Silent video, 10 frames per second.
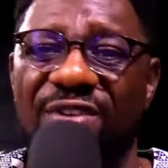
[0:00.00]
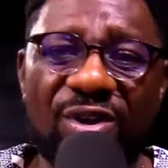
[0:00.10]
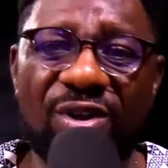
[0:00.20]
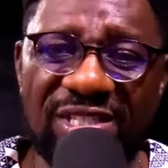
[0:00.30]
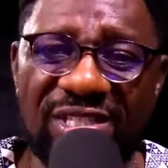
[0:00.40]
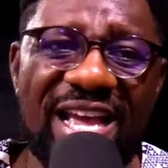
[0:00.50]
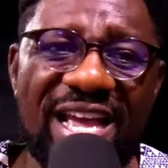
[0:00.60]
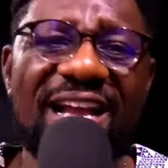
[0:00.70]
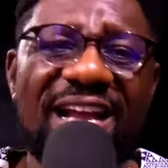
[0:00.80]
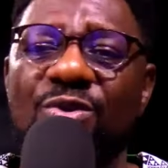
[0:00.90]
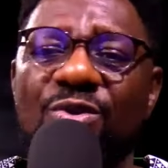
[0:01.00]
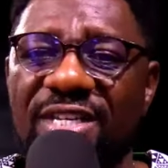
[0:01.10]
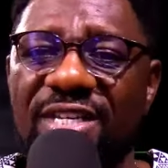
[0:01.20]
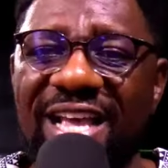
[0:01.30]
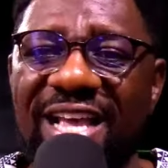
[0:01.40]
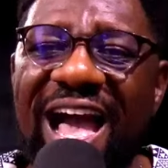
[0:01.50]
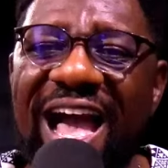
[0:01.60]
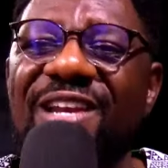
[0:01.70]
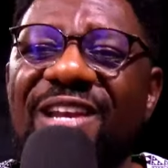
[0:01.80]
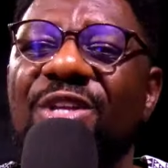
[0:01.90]
I can't do this, add me to
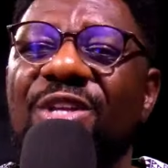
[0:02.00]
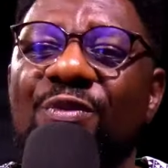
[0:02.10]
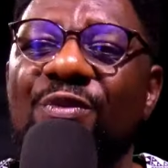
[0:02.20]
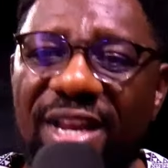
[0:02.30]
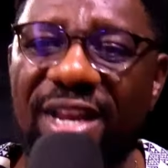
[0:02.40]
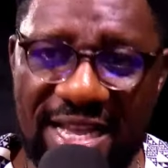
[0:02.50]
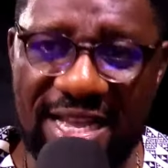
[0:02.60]
freelancing.